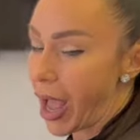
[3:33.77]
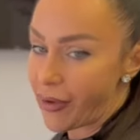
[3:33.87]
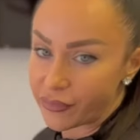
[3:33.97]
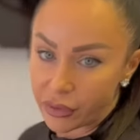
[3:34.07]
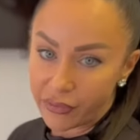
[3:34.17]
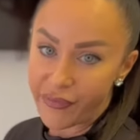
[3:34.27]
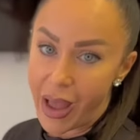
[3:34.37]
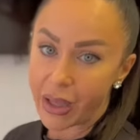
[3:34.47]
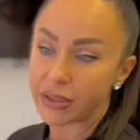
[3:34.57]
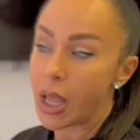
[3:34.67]
after the
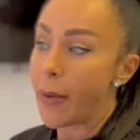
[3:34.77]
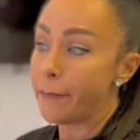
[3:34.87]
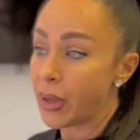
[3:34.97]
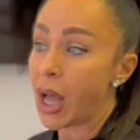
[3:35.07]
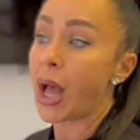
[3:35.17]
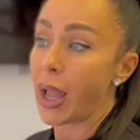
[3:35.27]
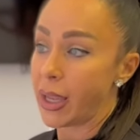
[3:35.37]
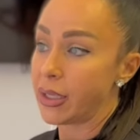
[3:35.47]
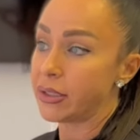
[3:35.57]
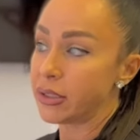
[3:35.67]
fact
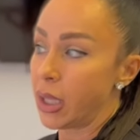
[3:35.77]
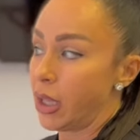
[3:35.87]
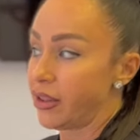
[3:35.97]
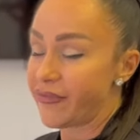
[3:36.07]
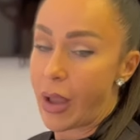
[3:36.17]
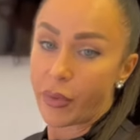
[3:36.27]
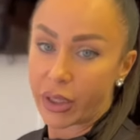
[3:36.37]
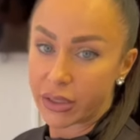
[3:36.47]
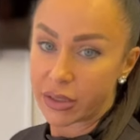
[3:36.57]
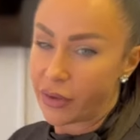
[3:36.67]
behind the fabric
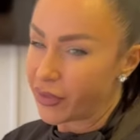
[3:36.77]
itself.